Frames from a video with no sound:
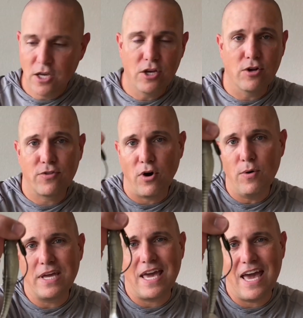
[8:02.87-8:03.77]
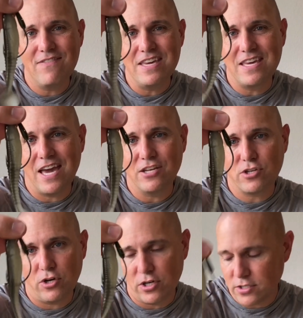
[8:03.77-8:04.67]
you're throwing heavy gauge
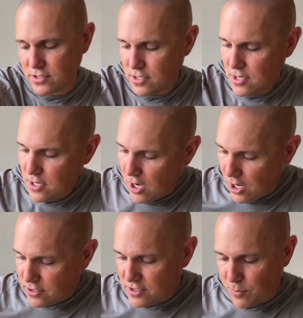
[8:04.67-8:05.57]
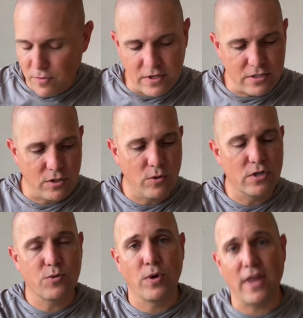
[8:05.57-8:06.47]
hooks on some of these lures
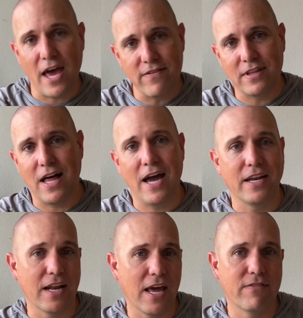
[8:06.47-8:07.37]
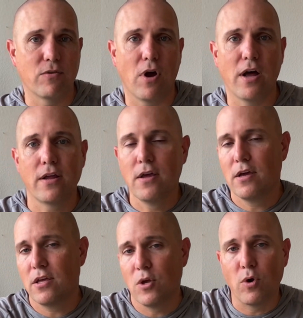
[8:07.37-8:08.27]
with heavy line and a heavy rod.
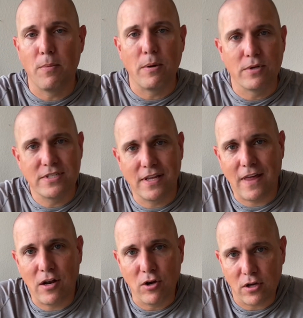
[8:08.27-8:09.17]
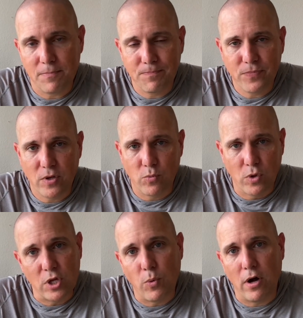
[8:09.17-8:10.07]
You wanna be able to set that hook really
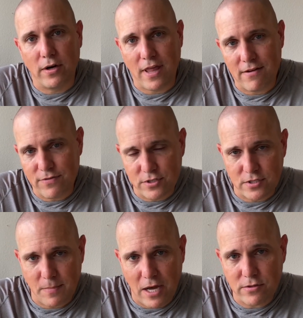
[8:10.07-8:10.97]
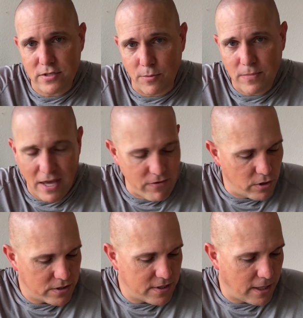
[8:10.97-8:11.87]
well into that fish's mouth. So heavy hook
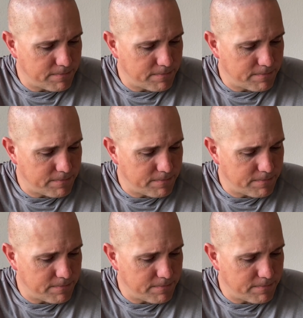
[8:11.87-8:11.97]
set,